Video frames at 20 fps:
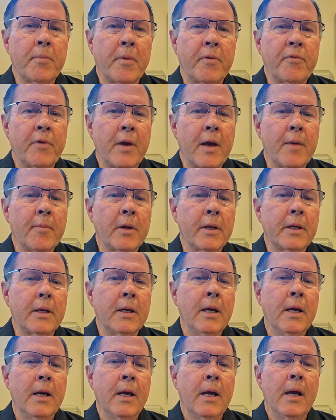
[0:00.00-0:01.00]
my family.
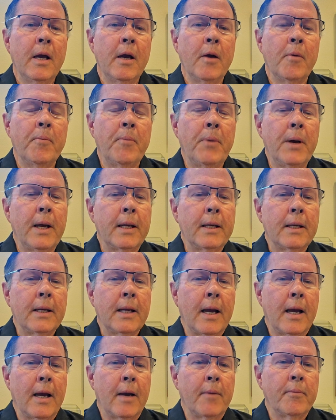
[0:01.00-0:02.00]
But
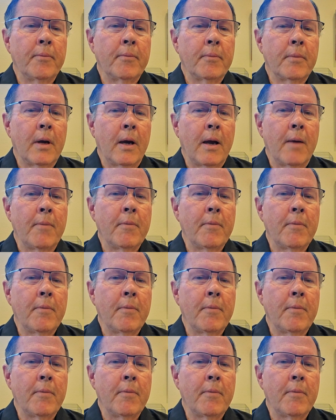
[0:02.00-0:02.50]
I'm